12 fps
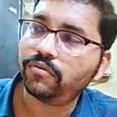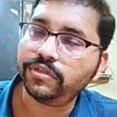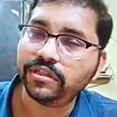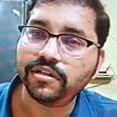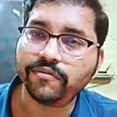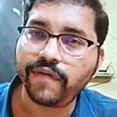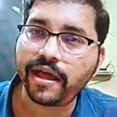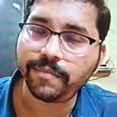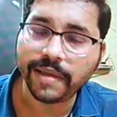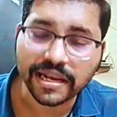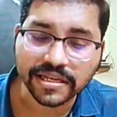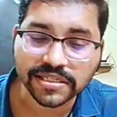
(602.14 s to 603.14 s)
within the fire
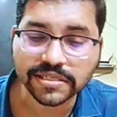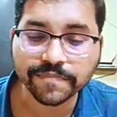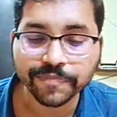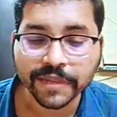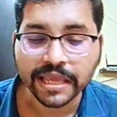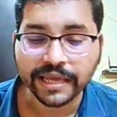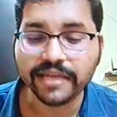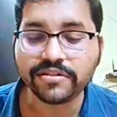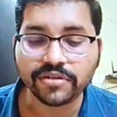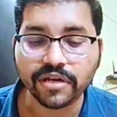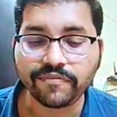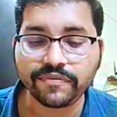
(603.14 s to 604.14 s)
palace,
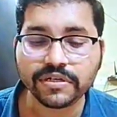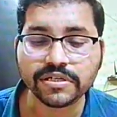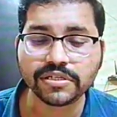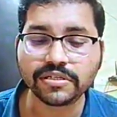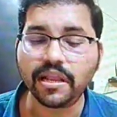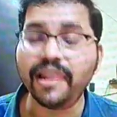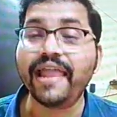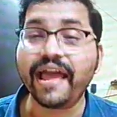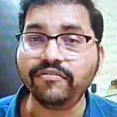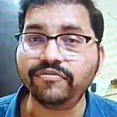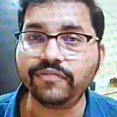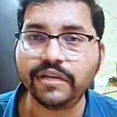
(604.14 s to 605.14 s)
it refers
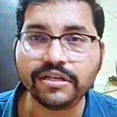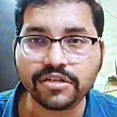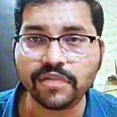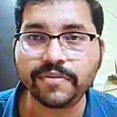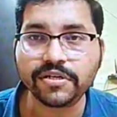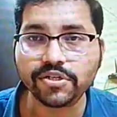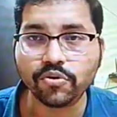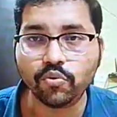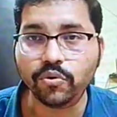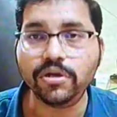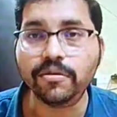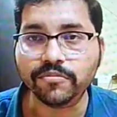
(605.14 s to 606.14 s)
life. It refers
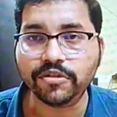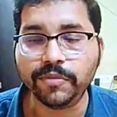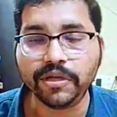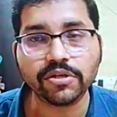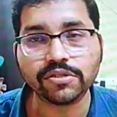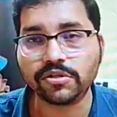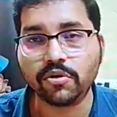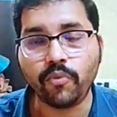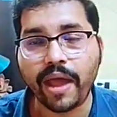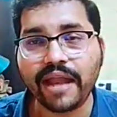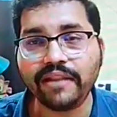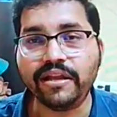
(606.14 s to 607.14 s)
warmth, because
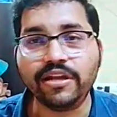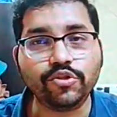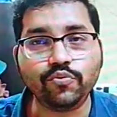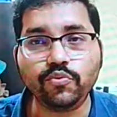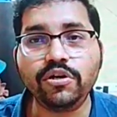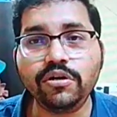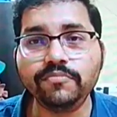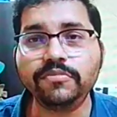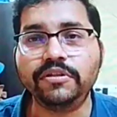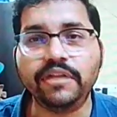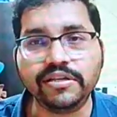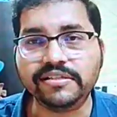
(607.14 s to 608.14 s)
where there is
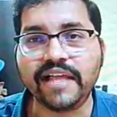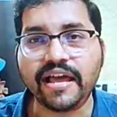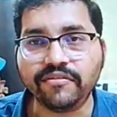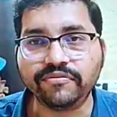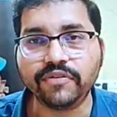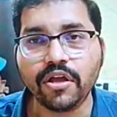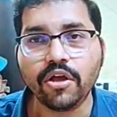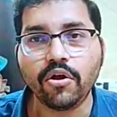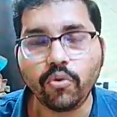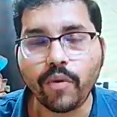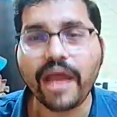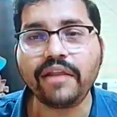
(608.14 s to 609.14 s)
warmth, there is life.
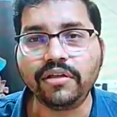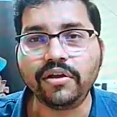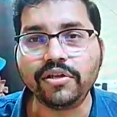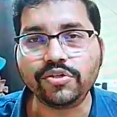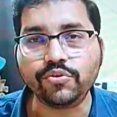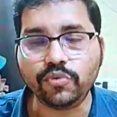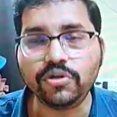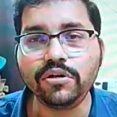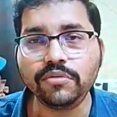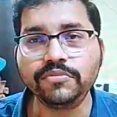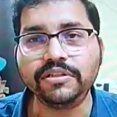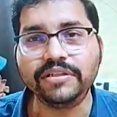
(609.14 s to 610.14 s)
Where there is
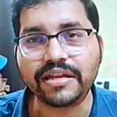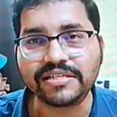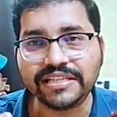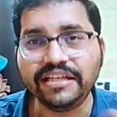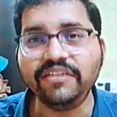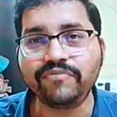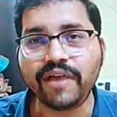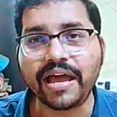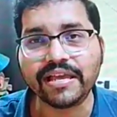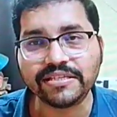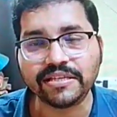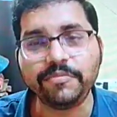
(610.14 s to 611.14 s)
warmth, that
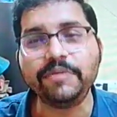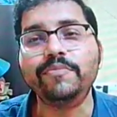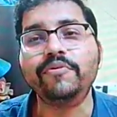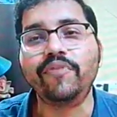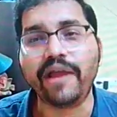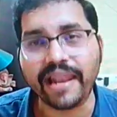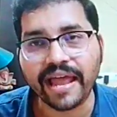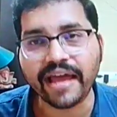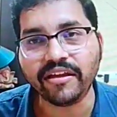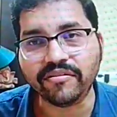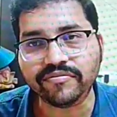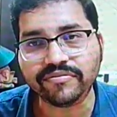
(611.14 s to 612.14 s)
signifies the people are
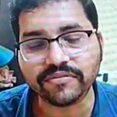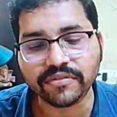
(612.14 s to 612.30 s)
alive.